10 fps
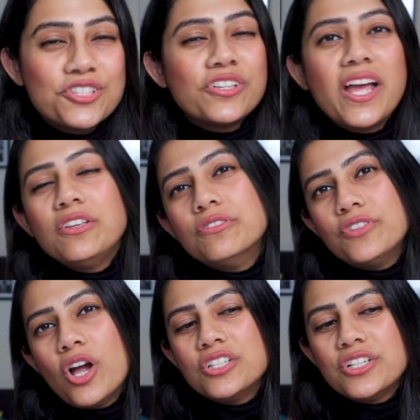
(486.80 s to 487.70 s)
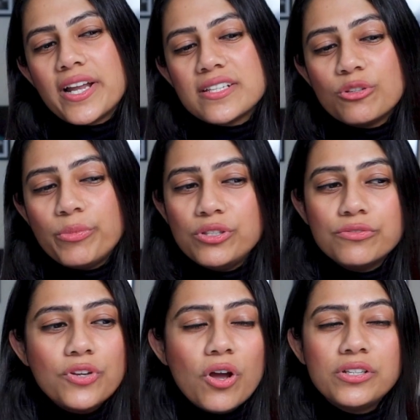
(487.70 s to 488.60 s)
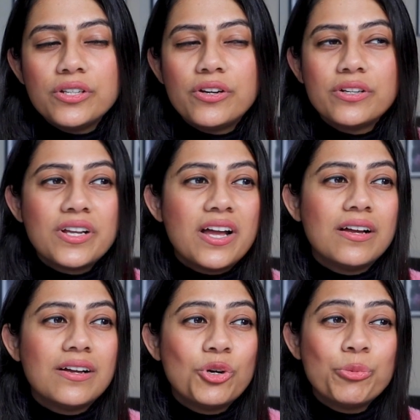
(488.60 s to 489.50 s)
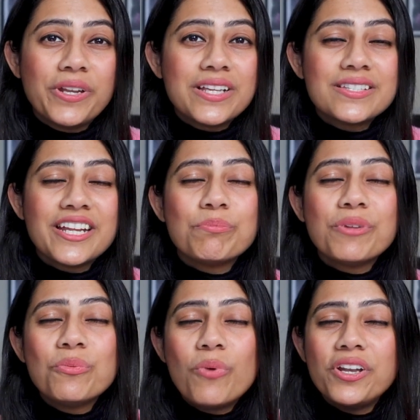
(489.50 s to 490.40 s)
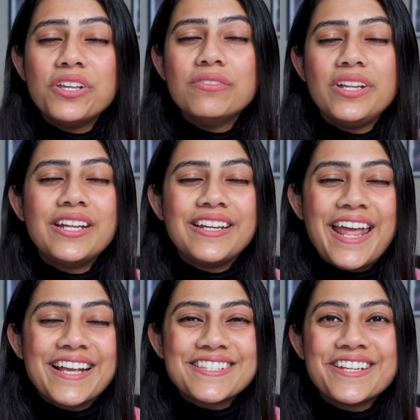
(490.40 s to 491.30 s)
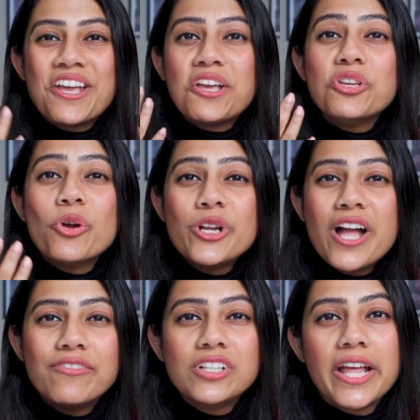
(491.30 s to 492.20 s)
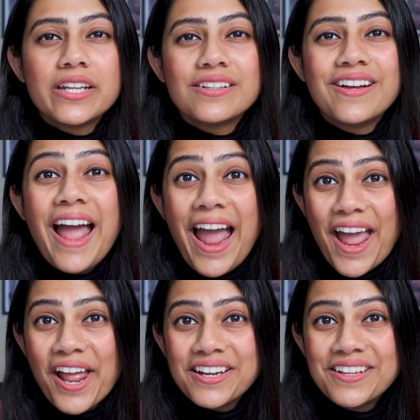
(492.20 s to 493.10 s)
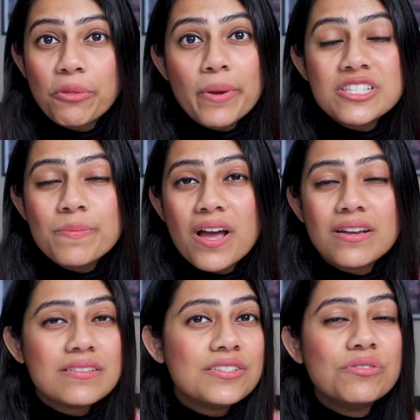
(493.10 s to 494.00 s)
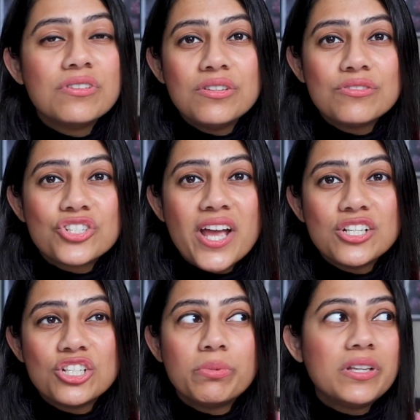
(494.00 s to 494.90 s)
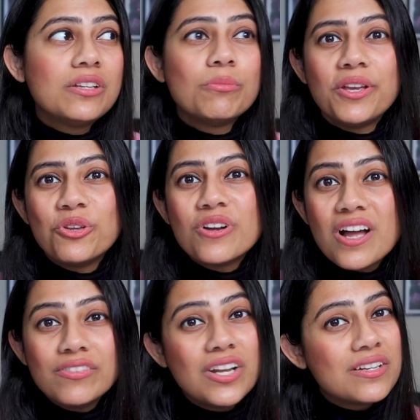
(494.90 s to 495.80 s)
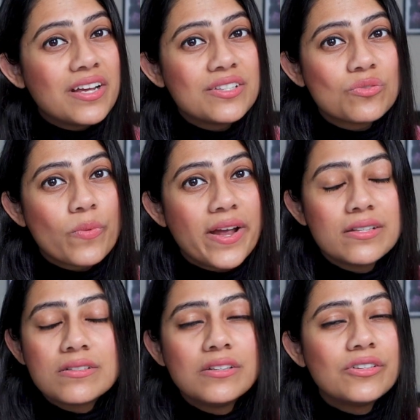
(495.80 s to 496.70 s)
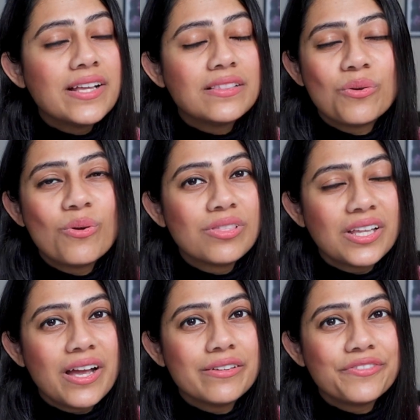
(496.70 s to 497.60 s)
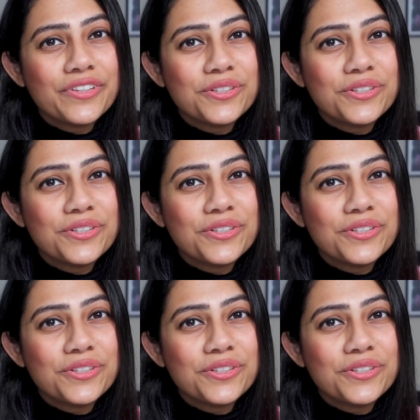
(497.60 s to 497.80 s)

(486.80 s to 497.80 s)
So now you've got your resume, you've got your opening statement. What do you need next? Your cover letter. And the best part is you can use ChatGPT to make your cover letter as well. It's going to write the whole thing out for